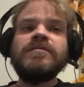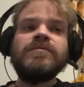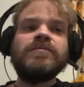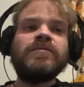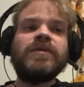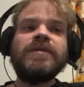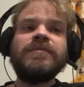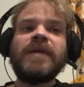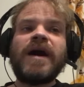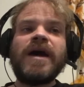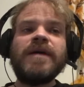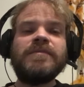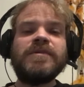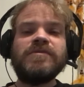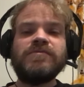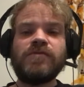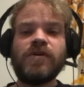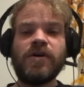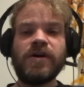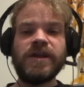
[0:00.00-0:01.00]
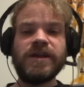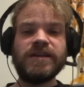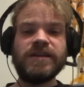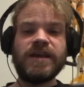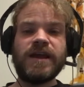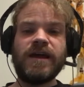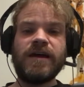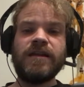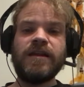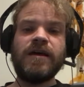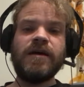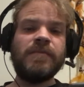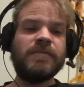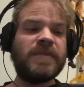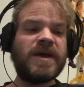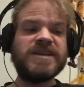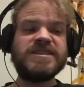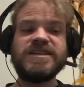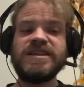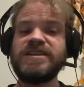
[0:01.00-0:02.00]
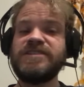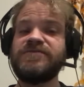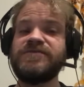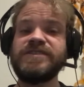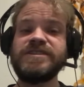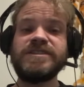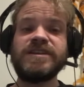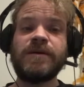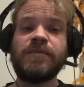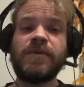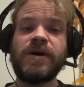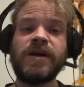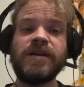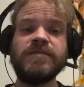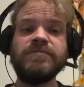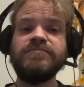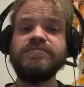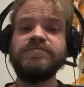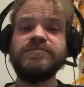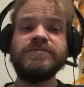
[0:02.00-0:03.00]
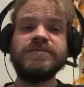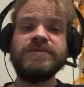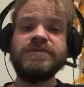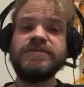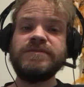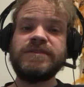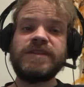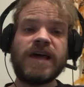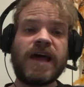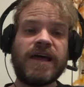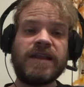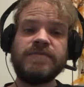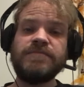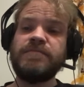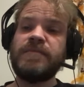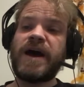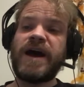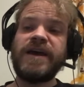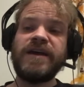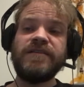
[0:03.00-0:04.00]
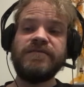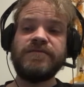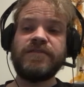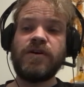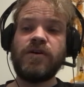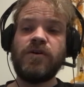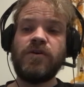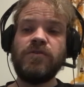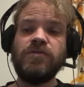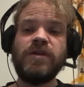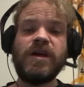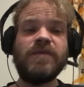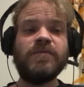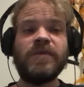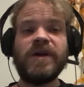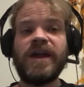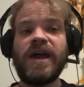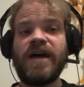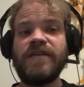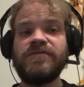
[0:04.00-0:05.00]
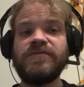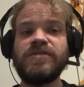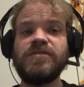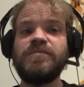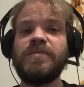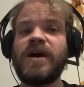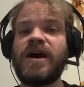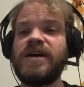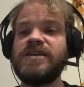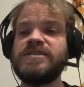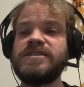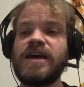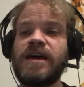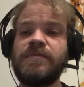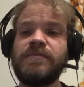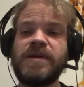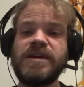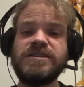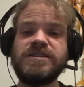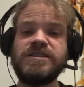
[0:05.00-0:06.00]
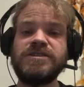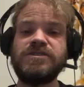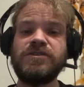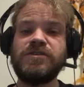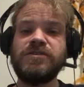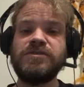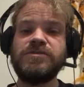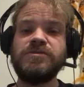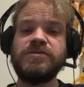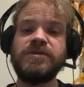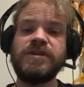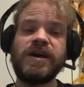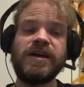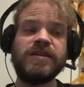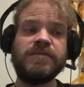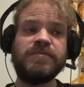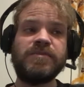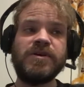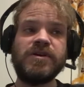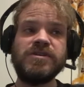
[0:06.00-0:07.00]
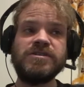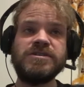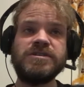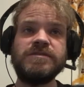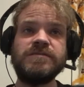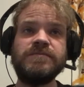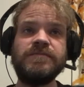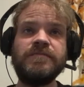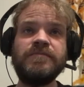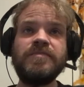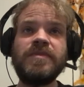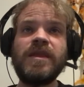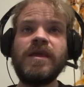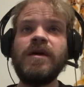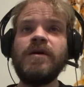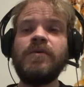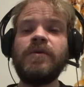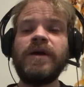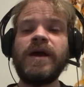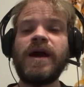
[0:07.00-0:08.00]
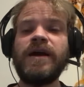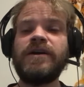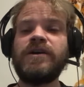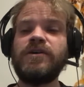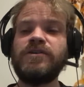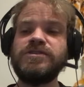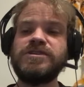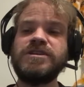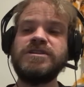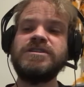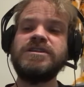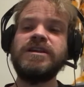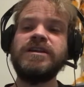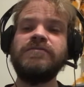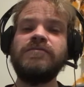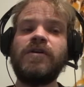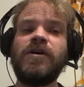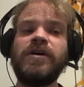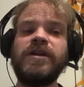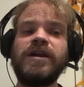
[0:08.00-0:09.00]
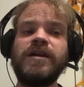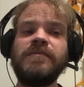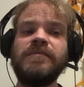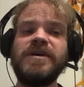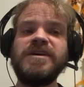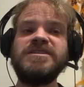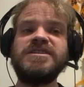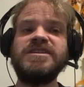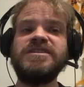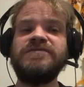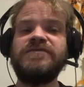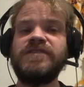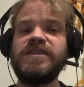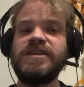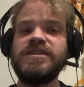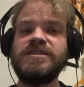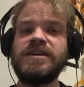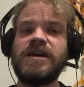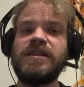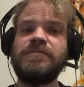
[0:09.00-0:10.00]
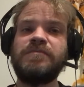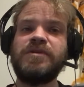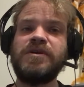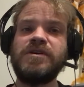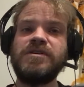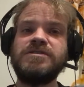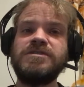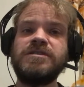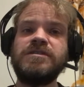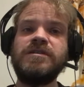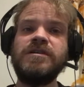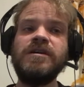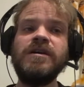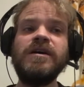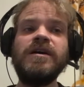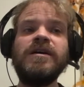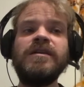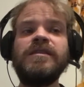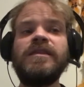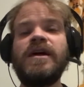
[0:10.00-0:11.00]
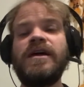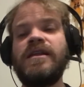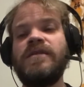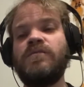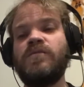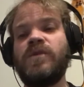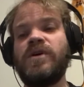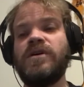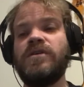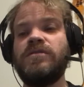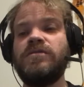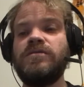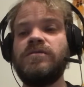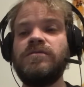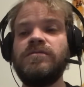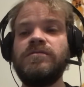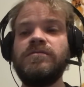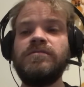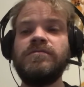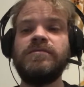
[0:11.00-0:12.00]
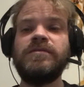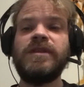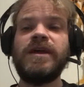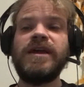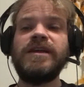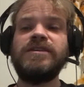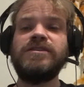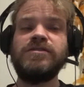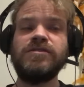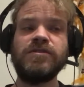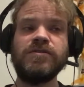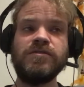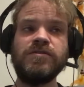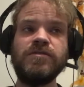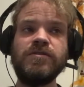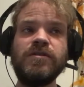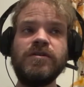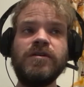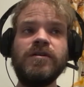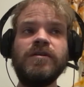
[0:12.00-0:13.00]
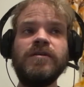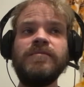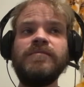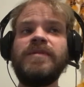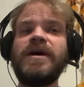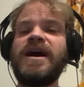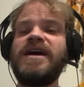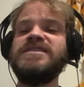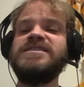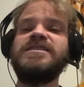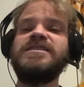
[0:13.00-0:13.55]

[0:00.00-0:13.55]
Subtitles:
we may be writing down a message for someone that may have called, and we have to pass that message on to another person. We are consciously writing a message for this other person that we'll need to pass